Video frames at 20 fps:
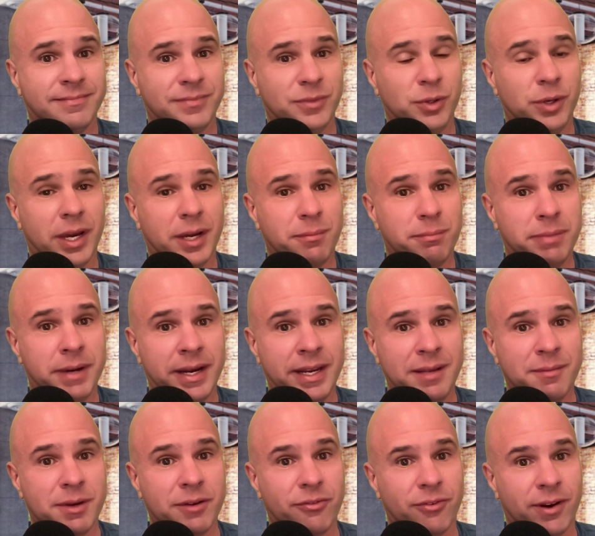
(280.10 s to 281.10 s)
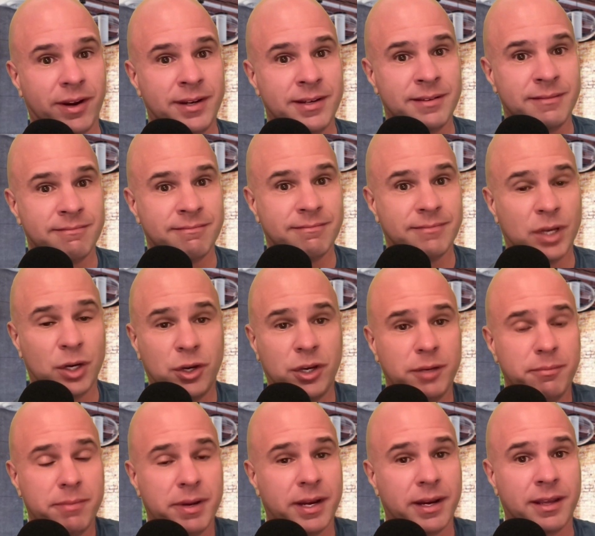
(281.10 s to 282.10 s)
You got a buddy, my friend. A
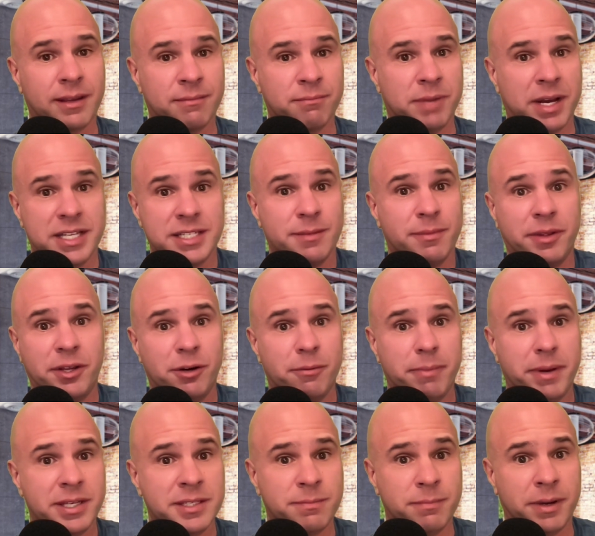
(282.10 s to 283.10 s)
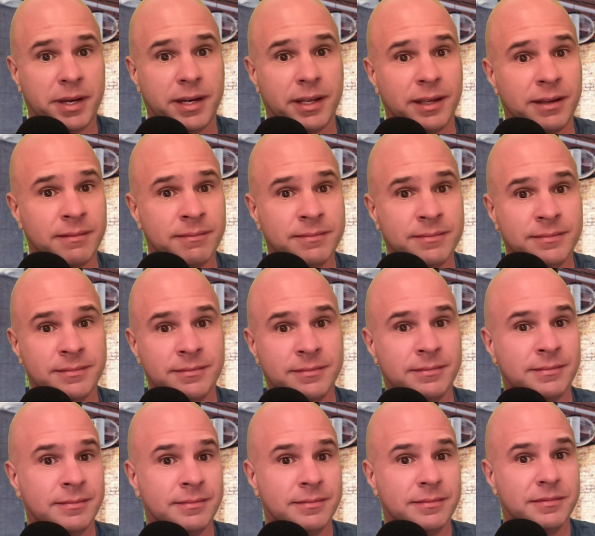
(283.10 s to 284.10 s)
good buddy. Possibly your best buddy.
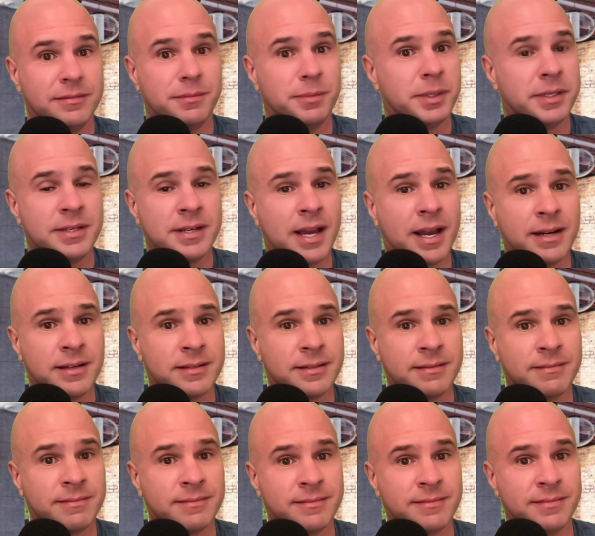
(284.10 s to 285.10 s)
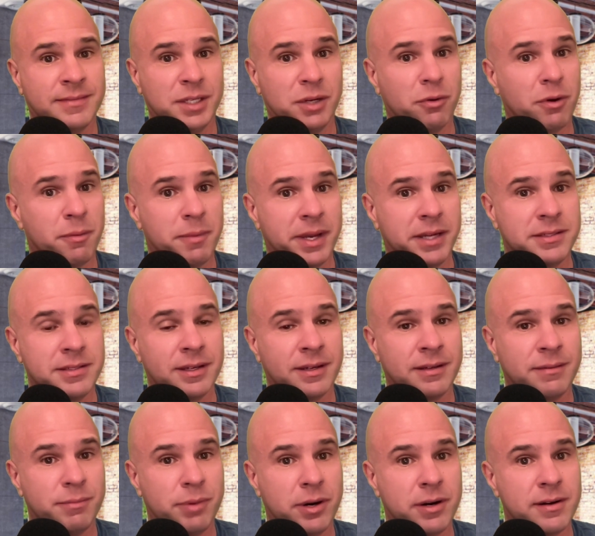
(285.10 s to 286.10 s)
But not your
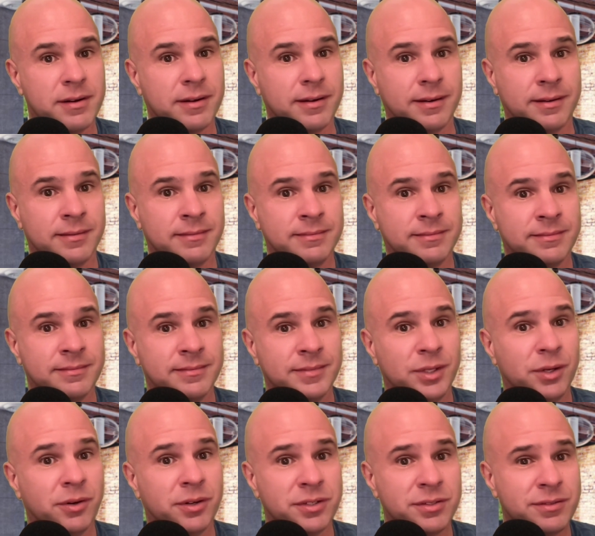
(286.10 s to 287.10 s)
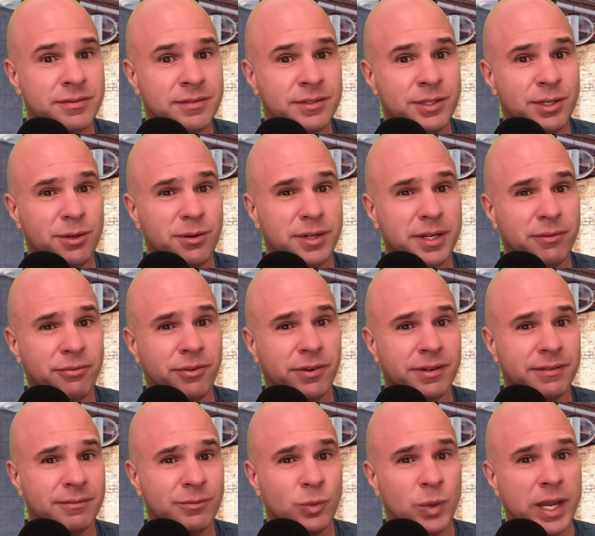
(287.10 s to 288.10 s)
romantic partner. You're on two
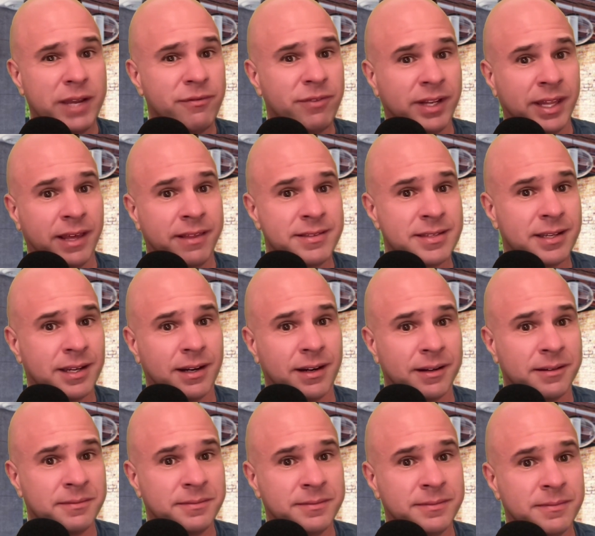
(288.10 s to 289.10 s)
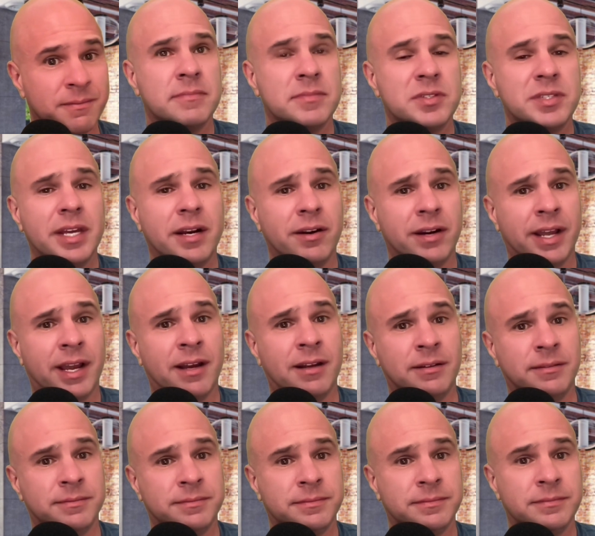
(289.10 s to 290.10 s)
different wavelengths here. Sit her
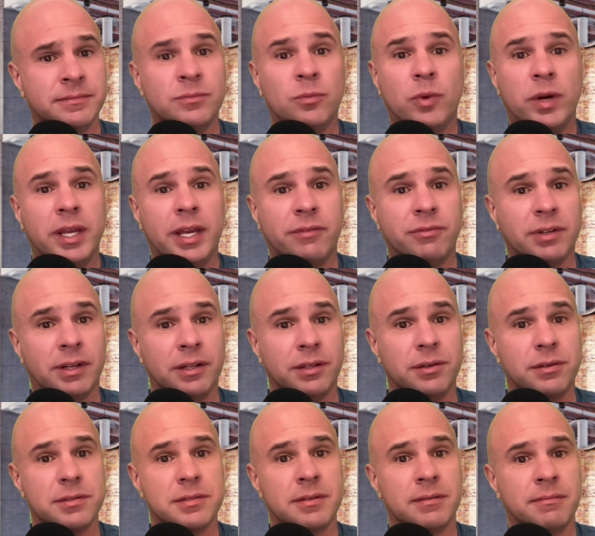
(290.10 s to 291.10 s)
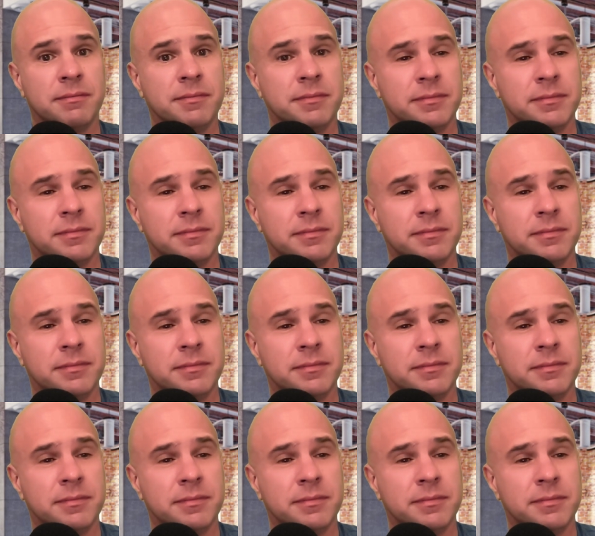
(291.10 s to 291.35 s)
down. What do you have to lose?